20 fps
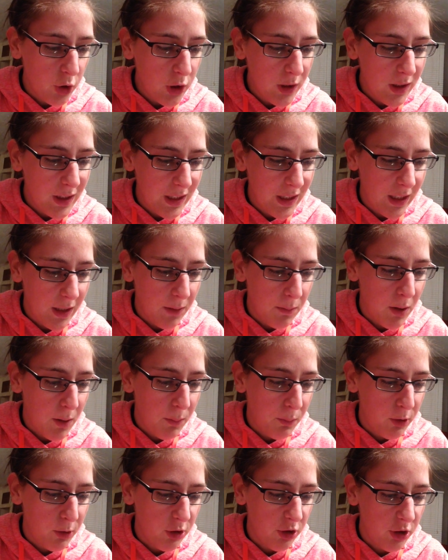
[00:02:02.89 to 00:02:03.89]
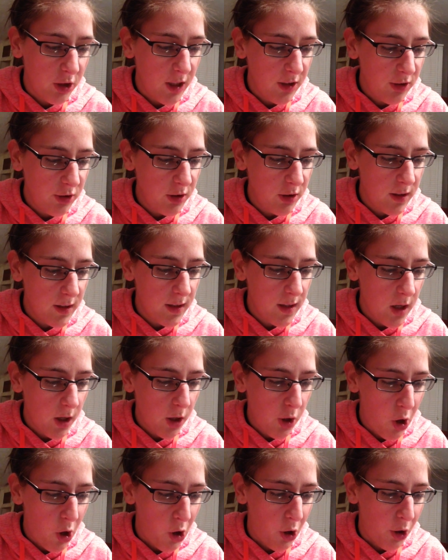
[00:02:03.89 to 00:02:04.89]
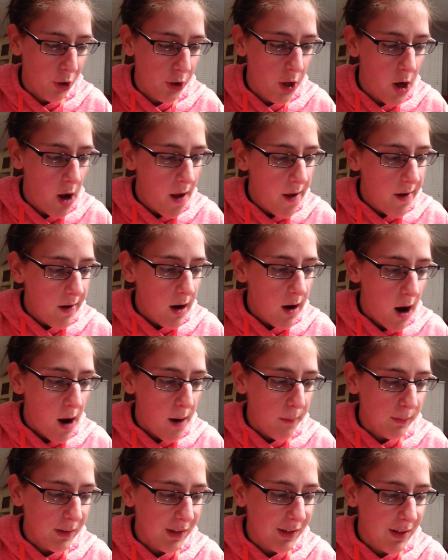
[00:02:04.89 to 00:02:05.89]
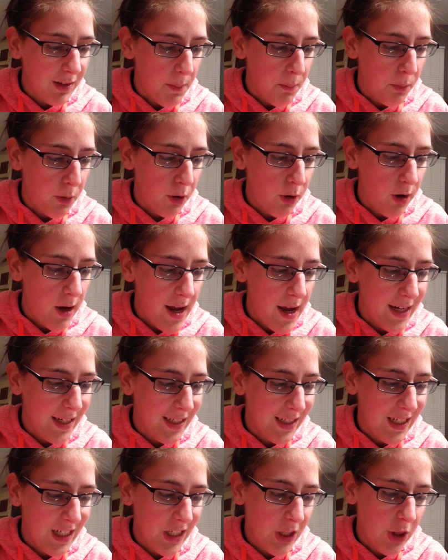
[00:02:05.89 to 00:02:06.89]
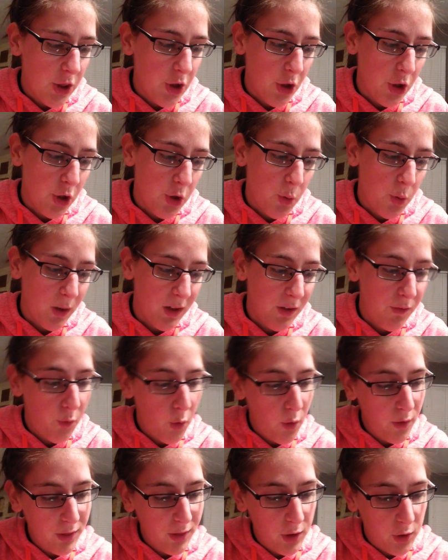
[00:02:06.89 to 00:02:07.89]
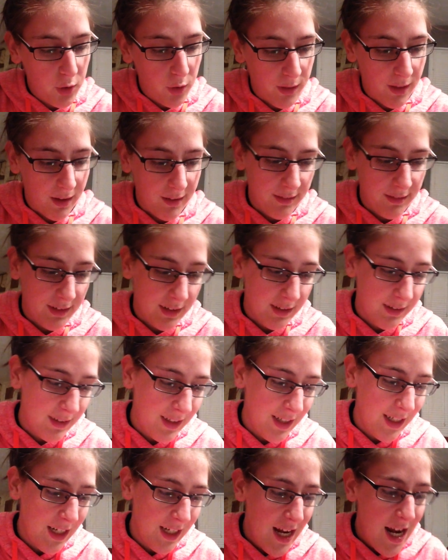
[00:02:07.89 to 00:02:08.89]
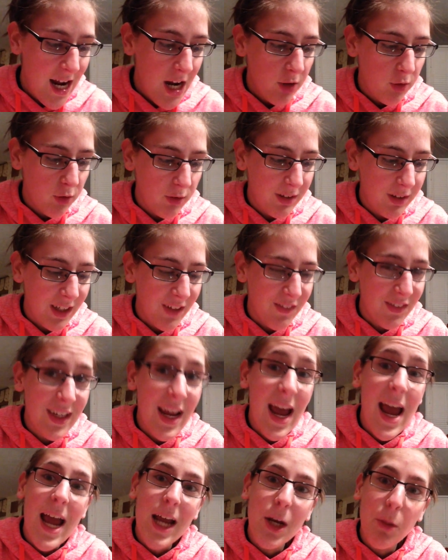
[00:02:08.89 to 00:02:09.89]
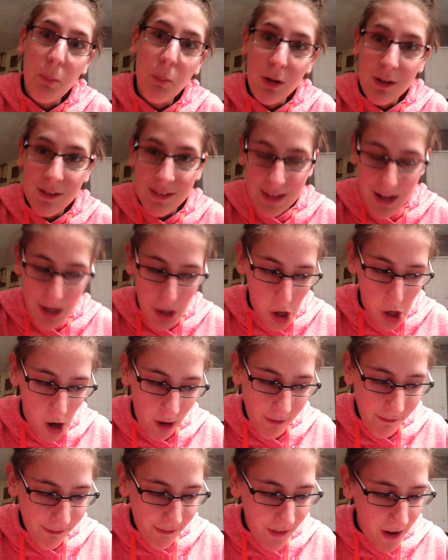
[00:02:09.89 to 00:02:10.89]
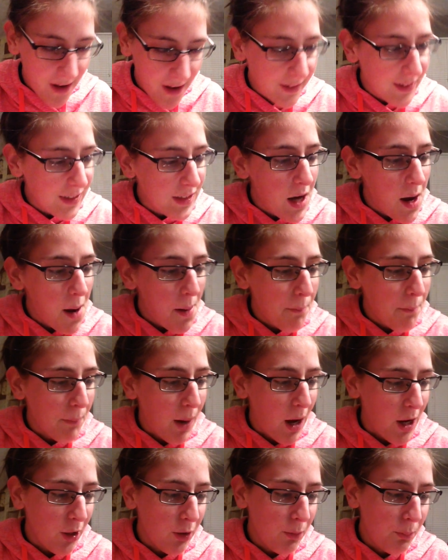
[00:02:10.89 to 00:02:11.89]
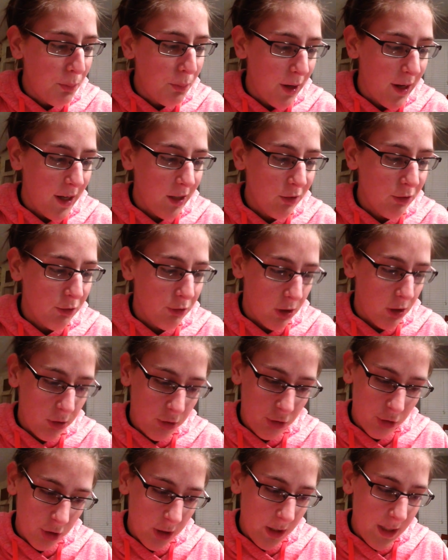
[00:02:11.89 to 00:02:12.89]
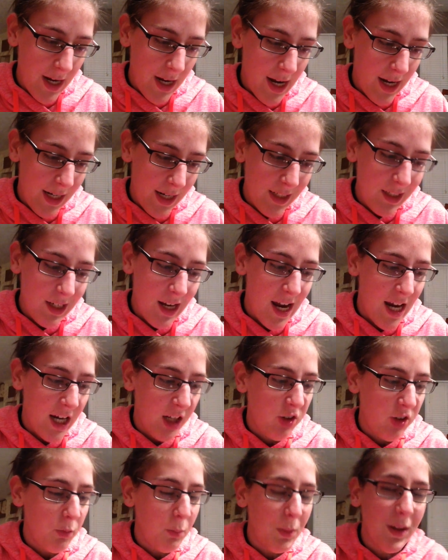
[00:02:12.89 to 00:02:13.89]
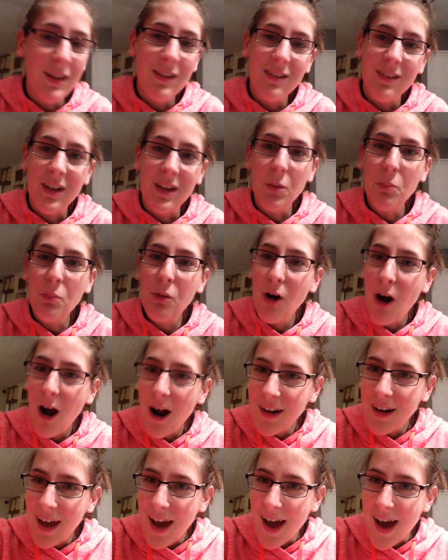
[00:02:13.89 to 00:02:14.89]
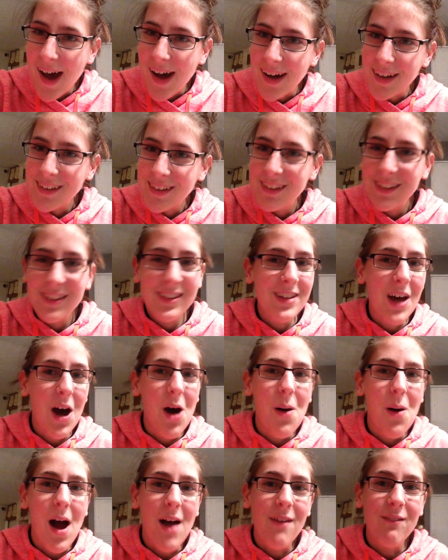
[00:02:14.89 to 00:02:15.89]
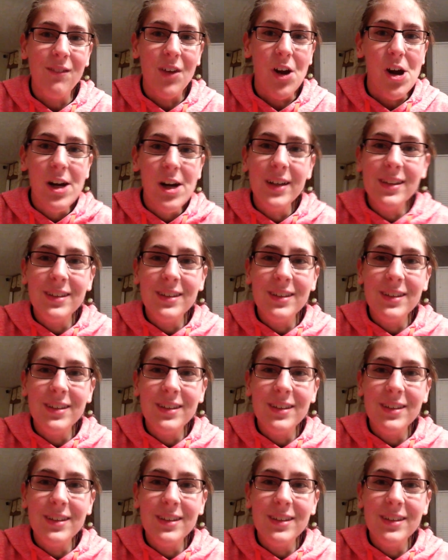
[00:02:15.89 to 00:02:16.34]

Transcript: your team appreciation card December 18th through the 24th, 2016, and receive 10% off Meijer brand grocery and HBC products. So I'm very